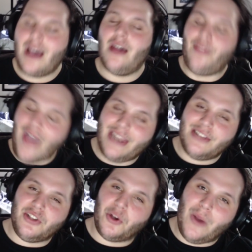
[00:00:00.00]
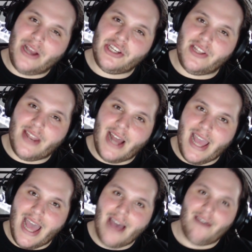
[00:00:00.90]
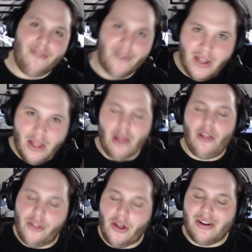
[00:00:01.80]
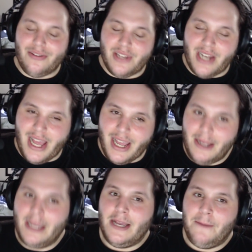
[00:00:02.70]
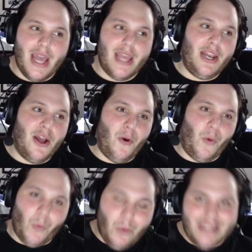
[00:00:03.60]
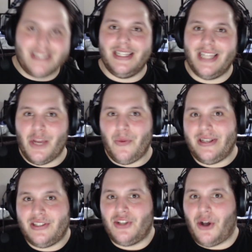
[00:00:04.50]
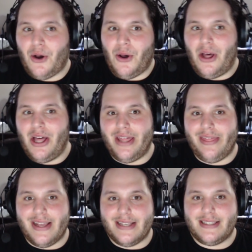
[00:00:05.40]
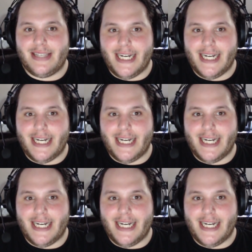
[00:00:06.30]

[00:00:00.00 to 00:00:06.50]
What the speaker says: That is the question that I have thought of today. You know, recently we saw this